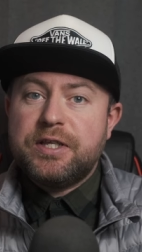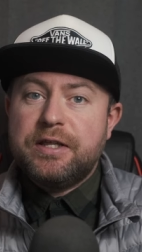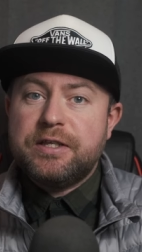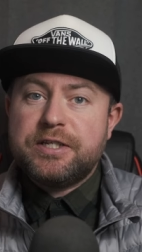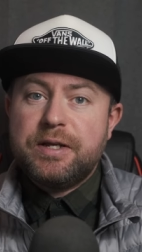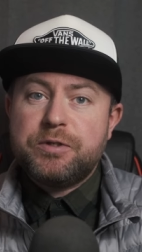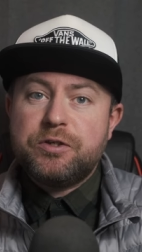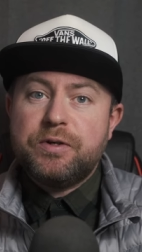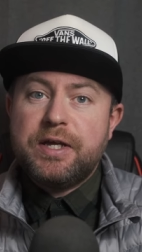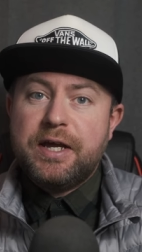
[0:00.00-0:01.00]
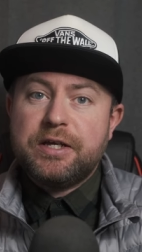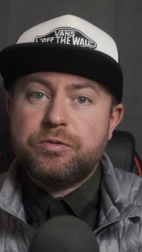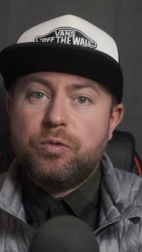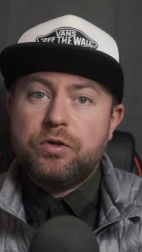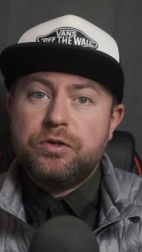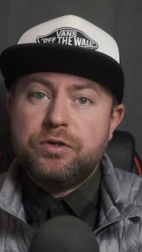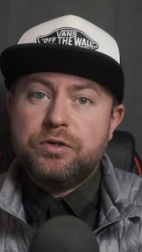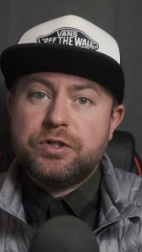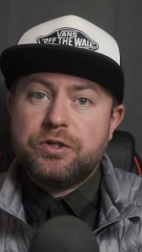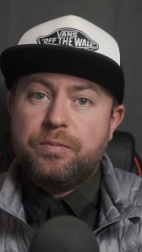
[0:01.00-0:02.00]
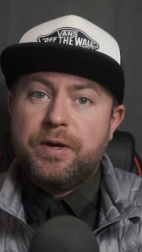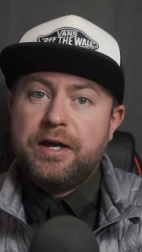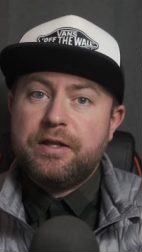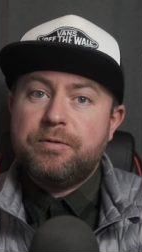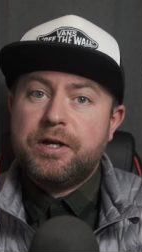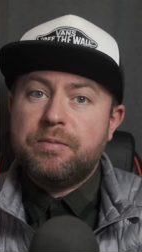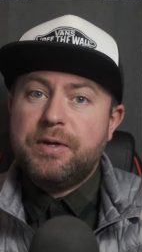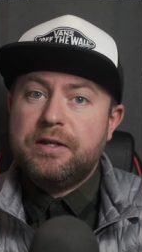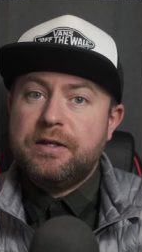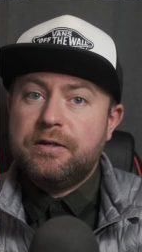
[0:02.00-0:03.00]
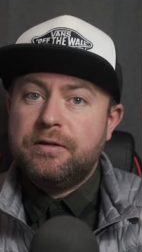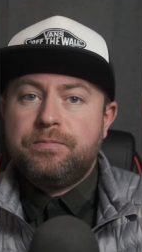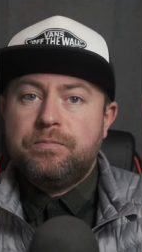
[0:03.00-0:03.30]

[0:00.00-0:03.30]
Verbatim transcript: then the Samsung EX1 does come highly recommended.